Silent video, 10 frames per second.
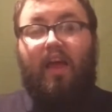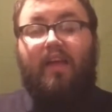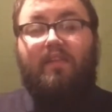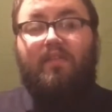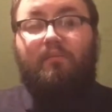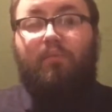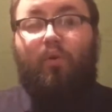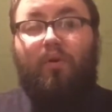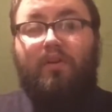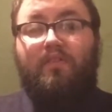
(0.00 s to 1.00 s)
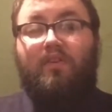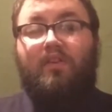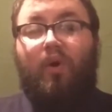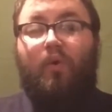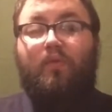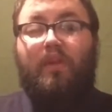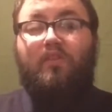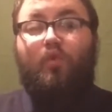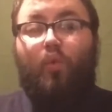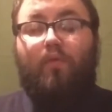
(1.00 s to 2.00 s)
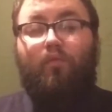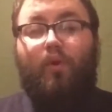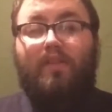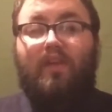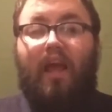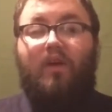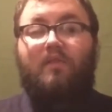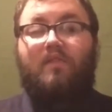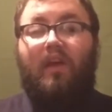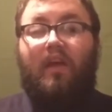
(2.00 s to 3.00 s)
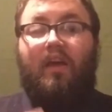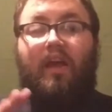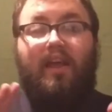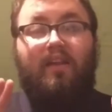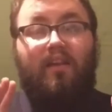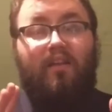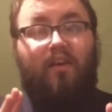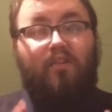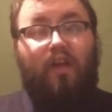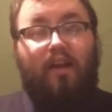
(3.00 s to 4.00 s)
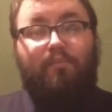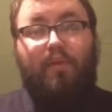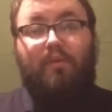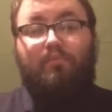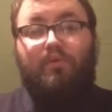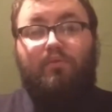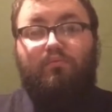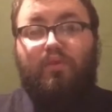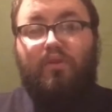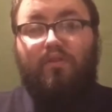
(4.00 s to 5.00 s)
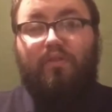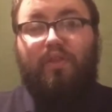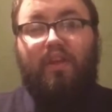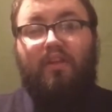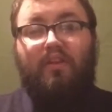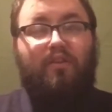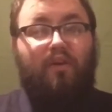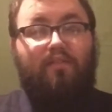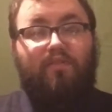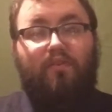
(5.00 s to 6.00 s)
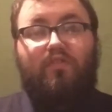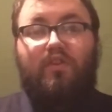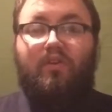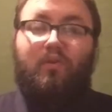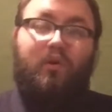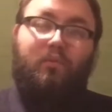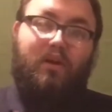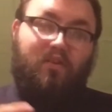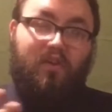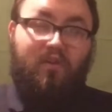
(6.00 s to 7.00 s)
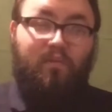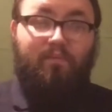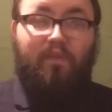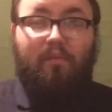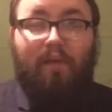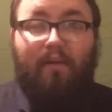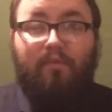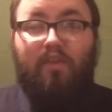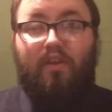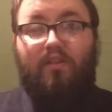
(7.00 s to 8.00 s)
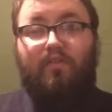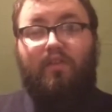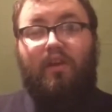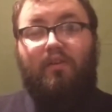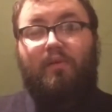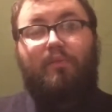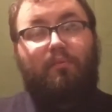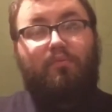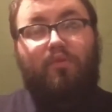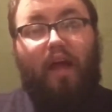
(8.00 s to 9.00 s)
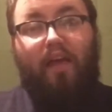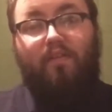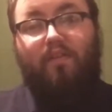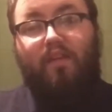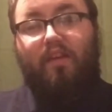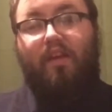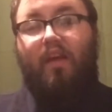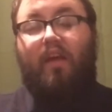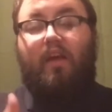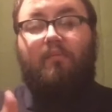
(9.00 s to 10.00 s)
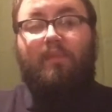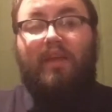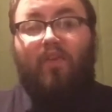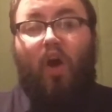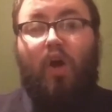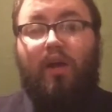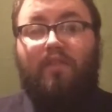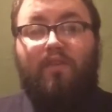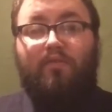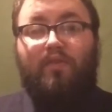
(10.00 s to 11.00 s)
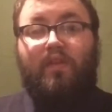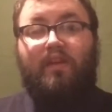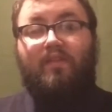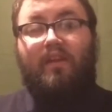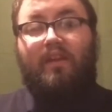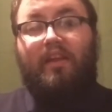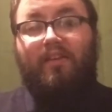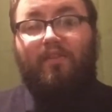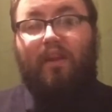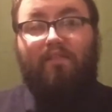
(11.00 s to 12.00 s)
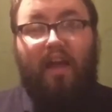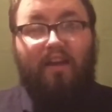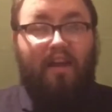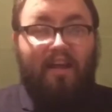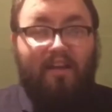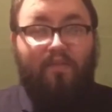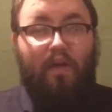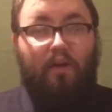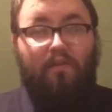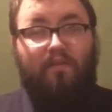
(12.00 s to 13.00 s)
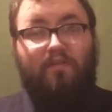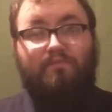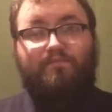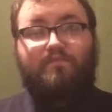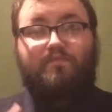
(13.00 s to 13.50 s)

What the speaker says: it's important to know that your voice counts. And a lot of people will think, you know, at first, you know, oh, well, you know, in my particular scenario, people see me talk on different things and hear that I've got 90,000